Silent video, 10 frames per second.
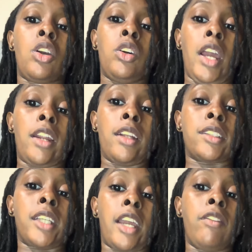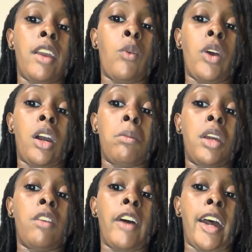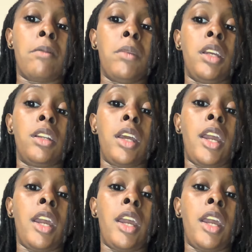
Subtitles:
creating a safe and welcoming environment,